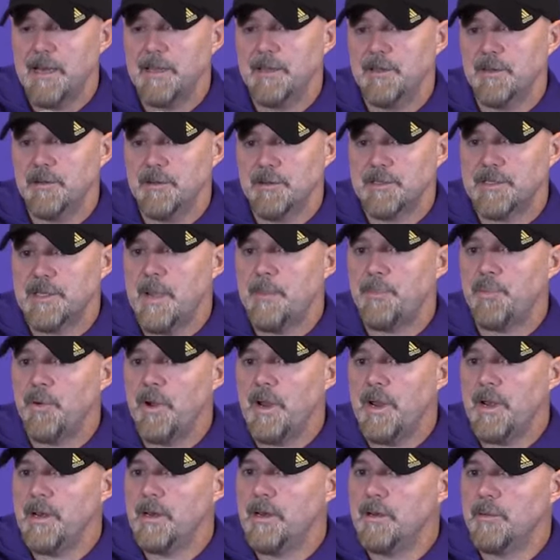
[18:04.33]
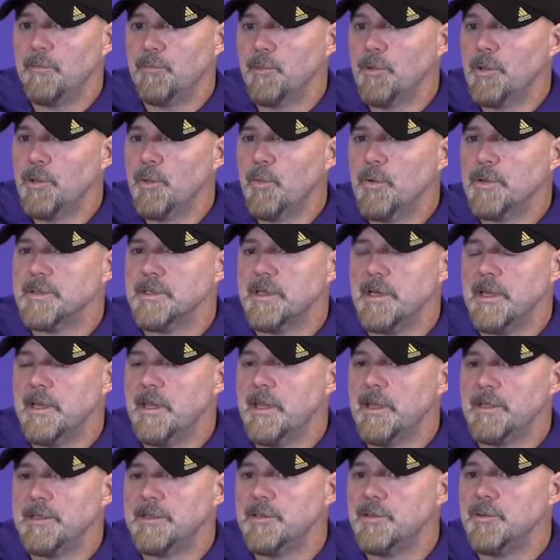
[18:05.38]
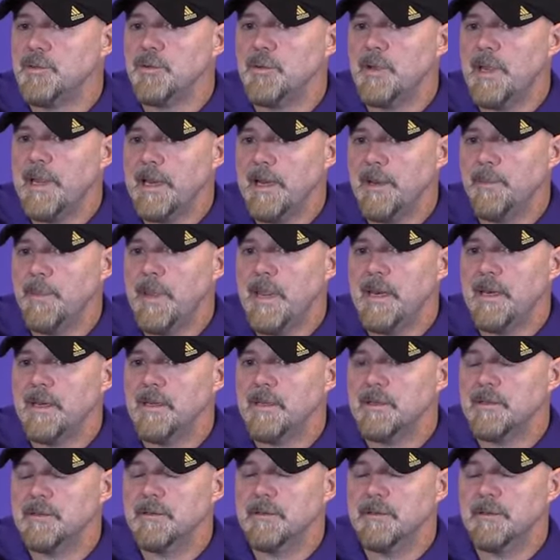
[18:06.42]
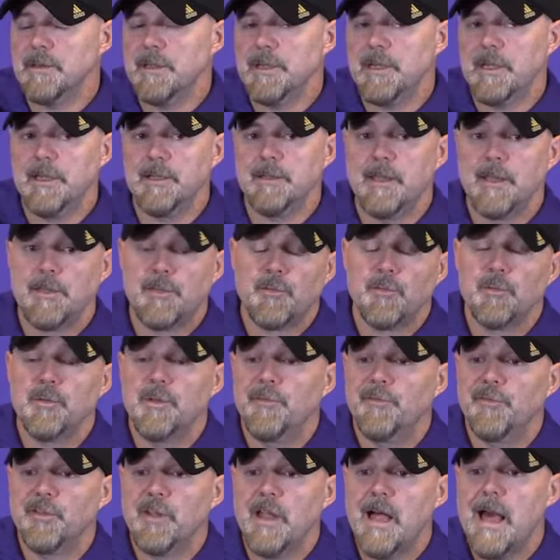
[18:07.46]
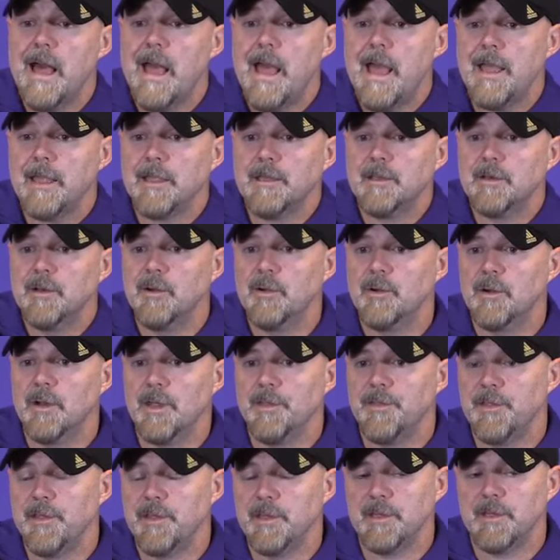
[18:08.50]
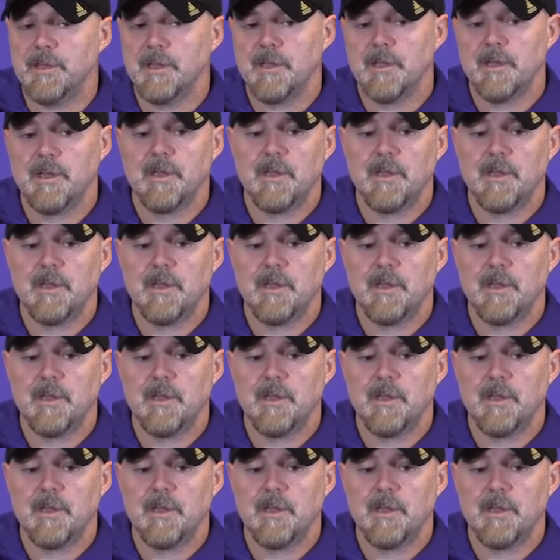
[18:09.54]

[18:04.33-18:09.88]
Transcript: in there to separate it, and it really wasn't anything too animated, and they threw the flag, you know, and I think